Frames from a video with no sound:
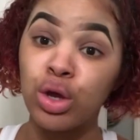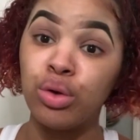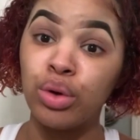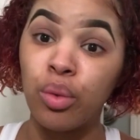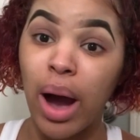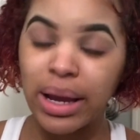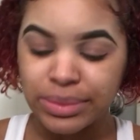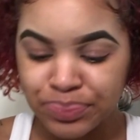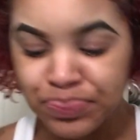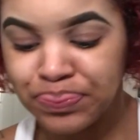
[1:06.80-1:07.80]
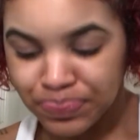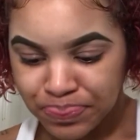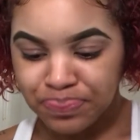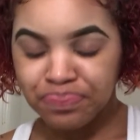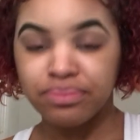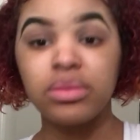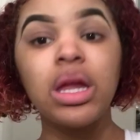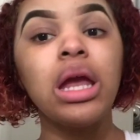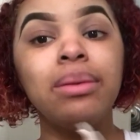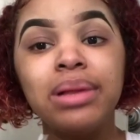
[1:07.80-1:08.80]
you know why.
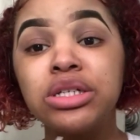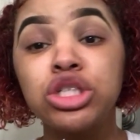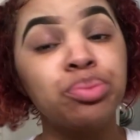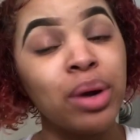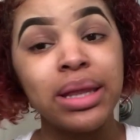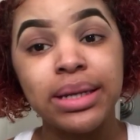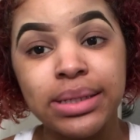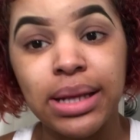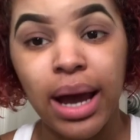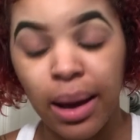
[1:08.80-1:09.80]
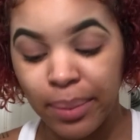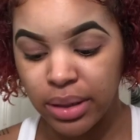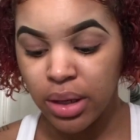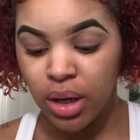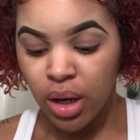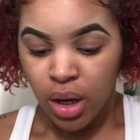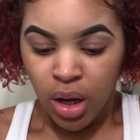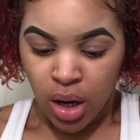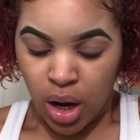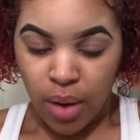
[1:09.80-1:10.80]
Let's just pray that does not happen.
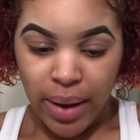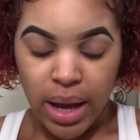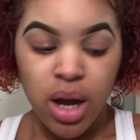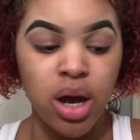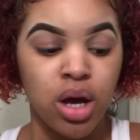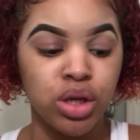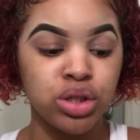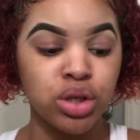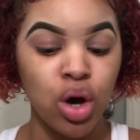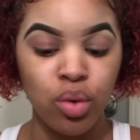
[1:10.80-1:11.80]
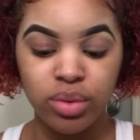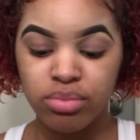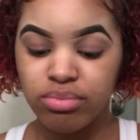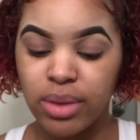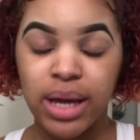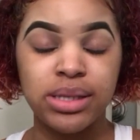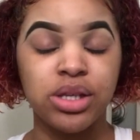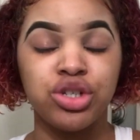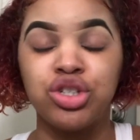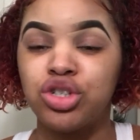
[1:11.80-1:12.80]
All right, so like I said,
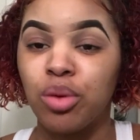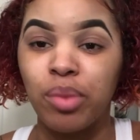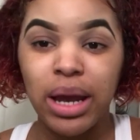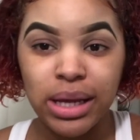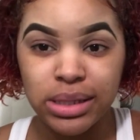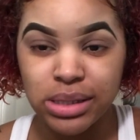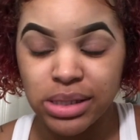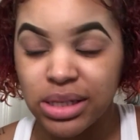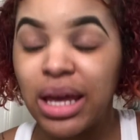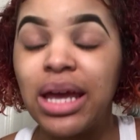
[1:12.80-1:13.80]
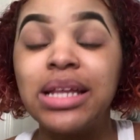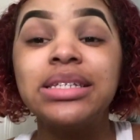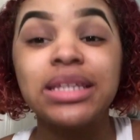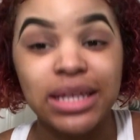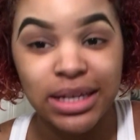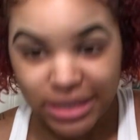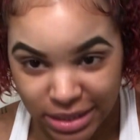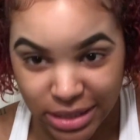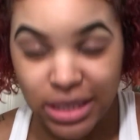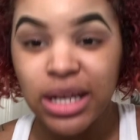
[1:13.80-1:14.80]
let's just jump right into this.
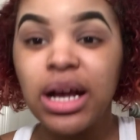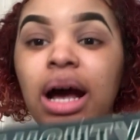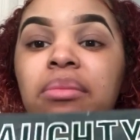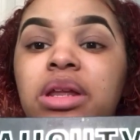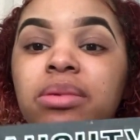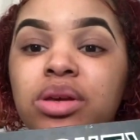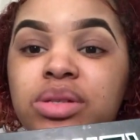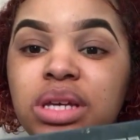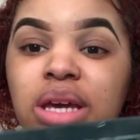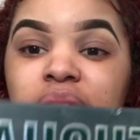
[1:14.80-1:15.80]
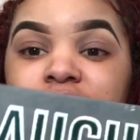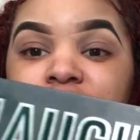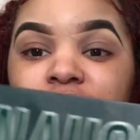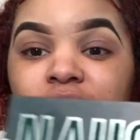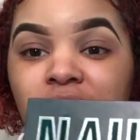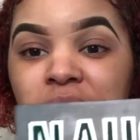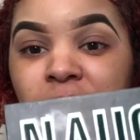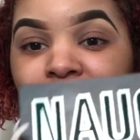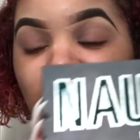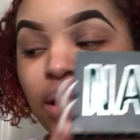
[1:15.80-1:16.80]
I'm gonna be using the Naughty
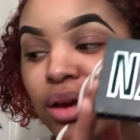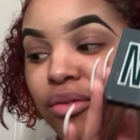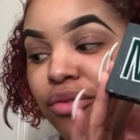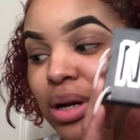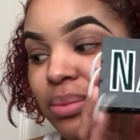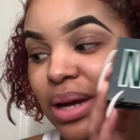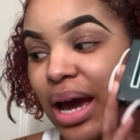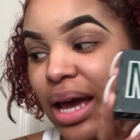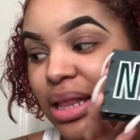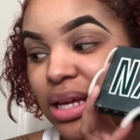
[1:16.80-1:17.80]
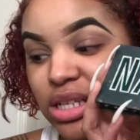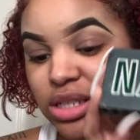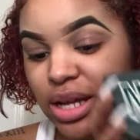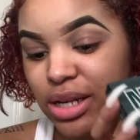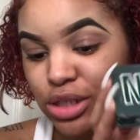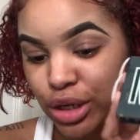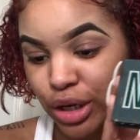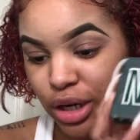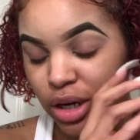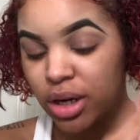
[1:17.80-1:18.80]
palette from Kylie
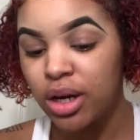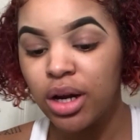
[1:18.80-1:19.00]
Summer.